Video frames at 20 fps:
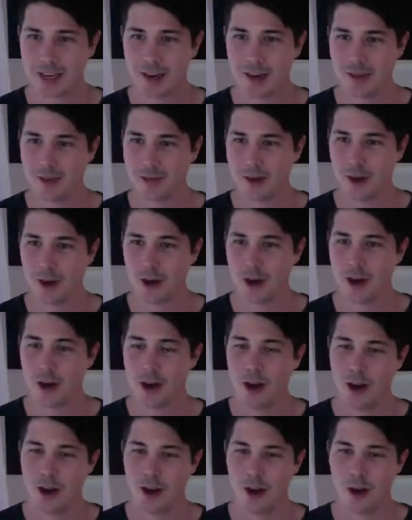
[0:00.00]
I've got
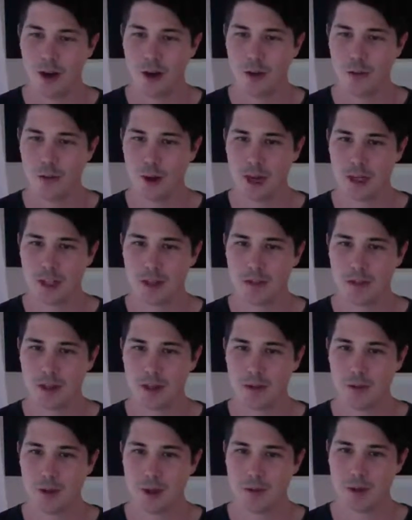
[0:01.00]
a whole bunch of
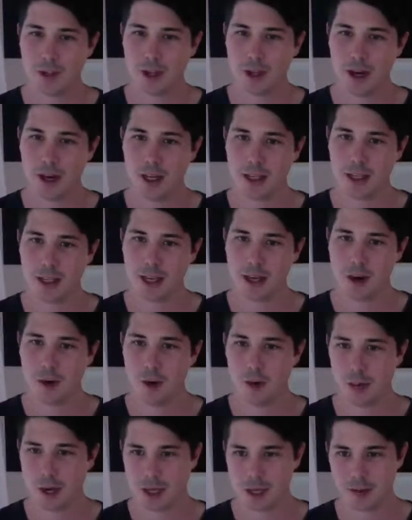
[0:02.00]
other websites and a
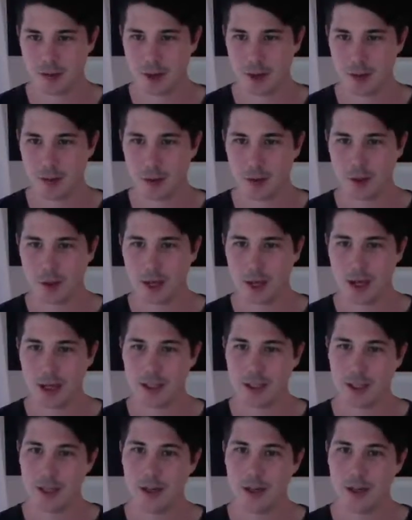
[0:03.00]
whole bunch of other podcasts.